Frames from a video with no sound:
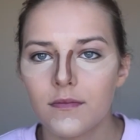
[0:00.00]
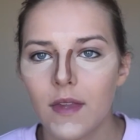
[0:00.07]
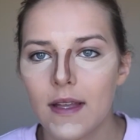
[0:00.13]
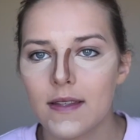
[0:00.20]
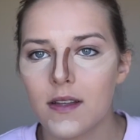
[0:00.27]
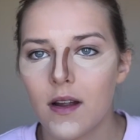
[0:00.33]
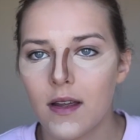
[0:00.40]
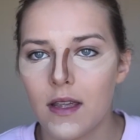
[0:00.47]

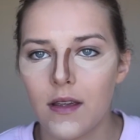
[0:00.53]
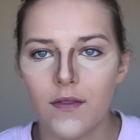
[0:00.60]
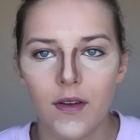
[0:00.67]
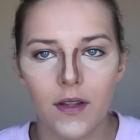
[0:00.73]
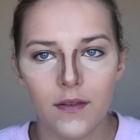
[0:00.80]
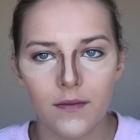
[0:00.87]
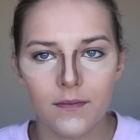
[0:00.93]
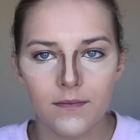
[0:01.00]
That's not
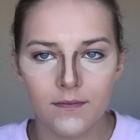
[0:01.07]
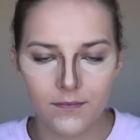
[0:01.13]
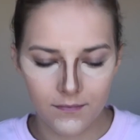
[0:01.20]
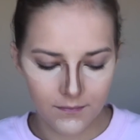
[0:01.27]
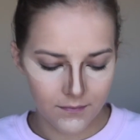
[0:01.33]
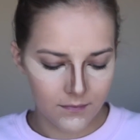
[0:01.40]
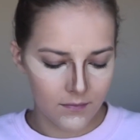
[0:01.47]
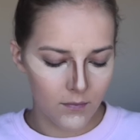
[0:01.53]
even.
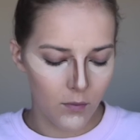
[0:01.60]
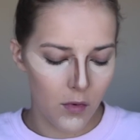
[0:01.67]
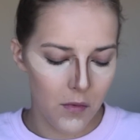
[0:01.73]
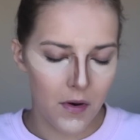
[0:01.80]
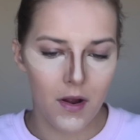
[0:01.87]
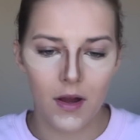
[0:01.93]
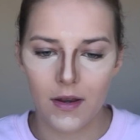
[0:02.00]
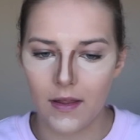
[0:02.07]
We'll
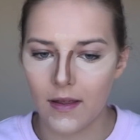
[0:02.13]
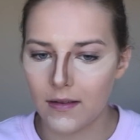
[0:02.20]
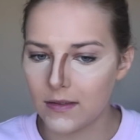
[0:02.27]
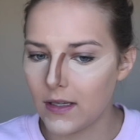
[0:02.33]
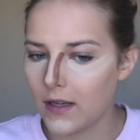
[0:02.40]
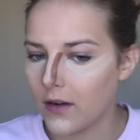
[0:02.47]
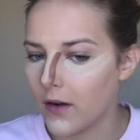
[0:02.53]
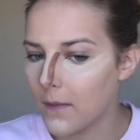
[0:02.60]
work on that
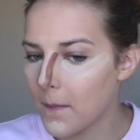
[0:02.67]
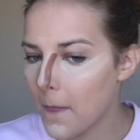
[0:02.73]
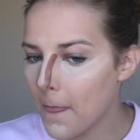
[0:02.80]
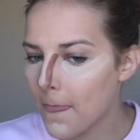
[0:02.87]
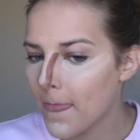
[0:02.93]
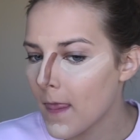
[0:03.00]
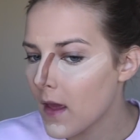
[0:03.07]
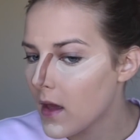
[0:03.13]
later.
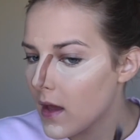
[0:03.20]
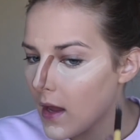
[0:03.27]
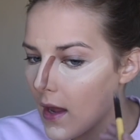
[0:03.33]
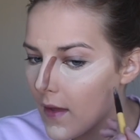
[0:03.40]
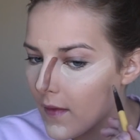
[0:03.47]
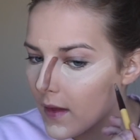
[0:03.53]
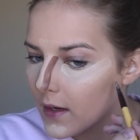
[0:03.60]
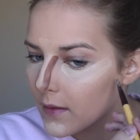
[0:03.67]

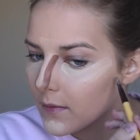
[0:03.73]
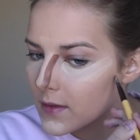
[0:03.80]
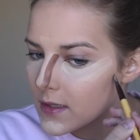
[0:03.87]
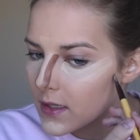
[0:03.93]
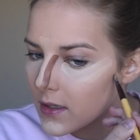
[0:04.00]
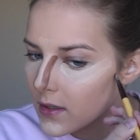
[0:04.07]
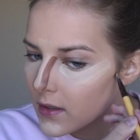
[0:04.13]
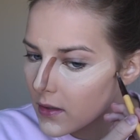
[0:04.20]
And then I'm just
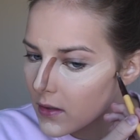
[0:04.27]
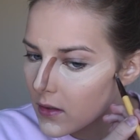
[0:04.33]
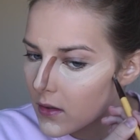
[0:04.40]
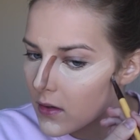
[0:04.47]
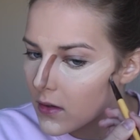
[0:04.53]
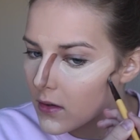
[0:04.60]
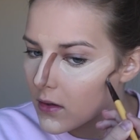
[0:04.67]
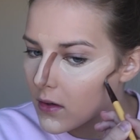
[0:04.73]
gonna
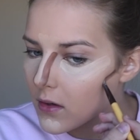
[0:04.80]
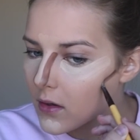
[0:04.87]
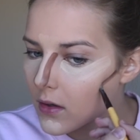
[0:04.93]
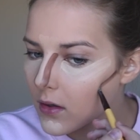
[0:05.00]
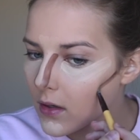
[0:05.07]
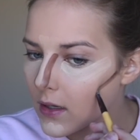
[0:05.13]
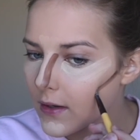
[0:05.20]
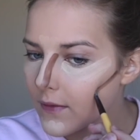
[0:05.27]

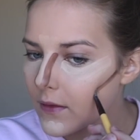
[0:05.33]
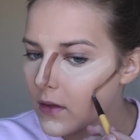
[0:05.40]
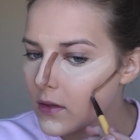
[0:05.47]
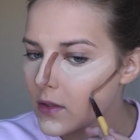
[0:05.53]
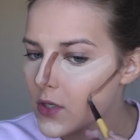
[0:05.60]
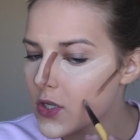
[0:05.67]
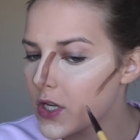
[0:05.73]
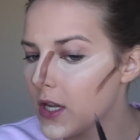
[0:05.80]
carve
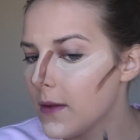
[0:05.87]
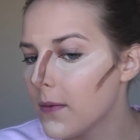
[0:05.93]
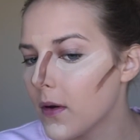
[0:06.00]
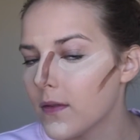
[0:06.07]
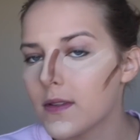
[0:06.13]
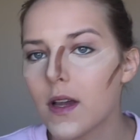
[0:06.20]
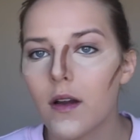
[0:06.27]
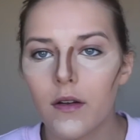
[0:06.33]
those
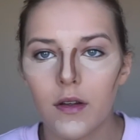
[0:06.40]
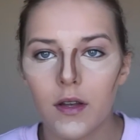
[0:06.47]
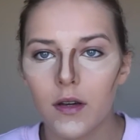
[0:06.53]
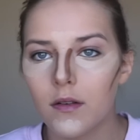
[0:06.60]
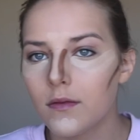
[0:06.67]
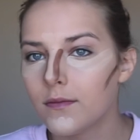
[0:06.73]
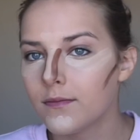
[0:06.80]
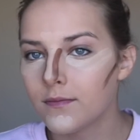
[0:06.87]
cheekbones out, you know?
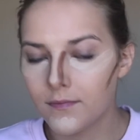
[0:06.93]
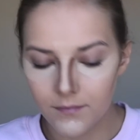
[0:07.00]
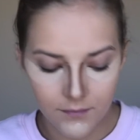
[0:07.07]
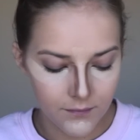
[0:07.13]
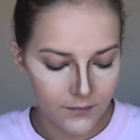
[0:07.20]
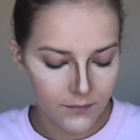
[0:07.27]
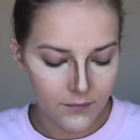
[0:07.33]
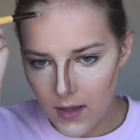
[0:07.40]

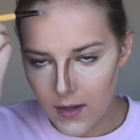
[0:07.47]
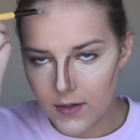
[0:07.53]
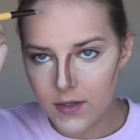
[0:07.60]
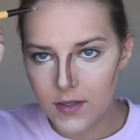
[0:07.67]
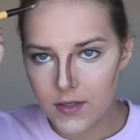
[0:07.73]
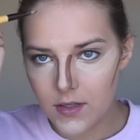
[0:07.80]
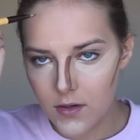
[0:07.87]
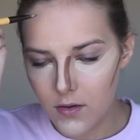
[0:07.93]
I
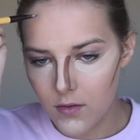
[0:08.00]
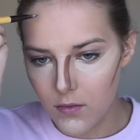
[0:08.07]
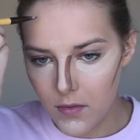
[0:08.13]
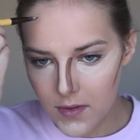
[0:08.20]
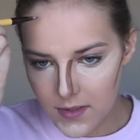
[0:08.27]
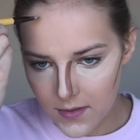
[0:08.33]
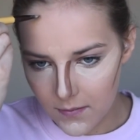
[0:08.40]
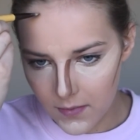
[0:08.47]
just do
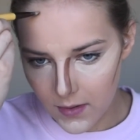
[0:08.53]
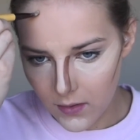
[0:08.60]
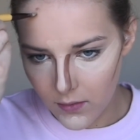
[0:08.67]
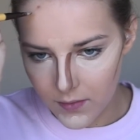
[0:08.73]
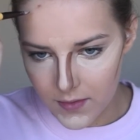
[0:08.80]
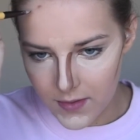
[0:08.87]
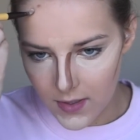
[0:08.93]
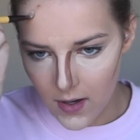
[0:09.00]
some
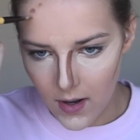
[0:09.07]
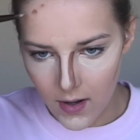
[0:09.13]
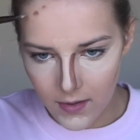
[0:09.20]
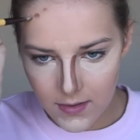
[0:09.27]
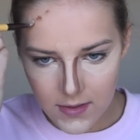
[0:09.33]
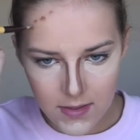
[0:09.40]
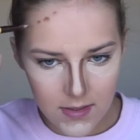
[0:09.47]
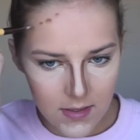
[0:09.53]
little
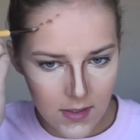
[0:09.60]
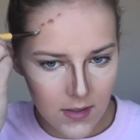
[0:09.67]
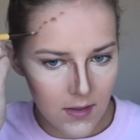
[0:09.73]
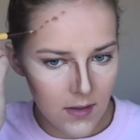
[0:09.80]
dots